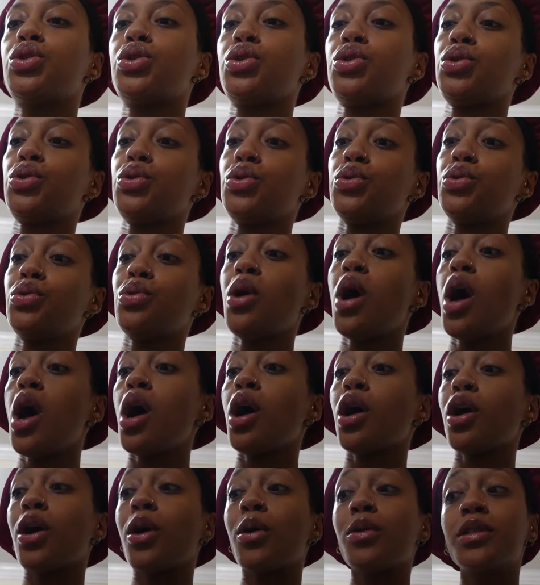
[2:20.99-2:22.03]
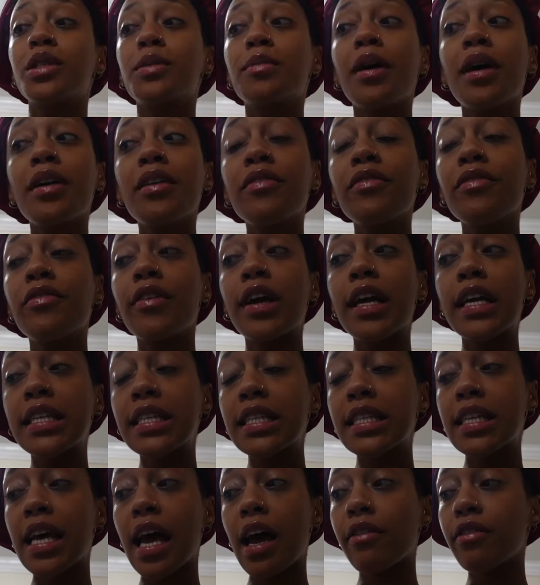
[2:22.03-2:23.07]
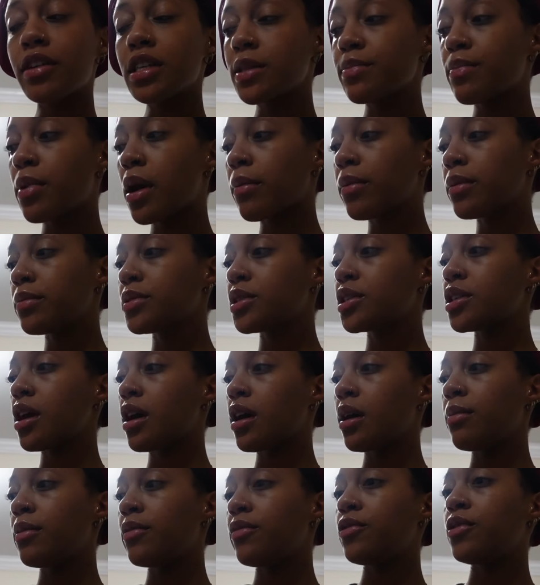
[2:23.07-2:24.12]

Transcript: to go to my friend Dara's pop-up shop.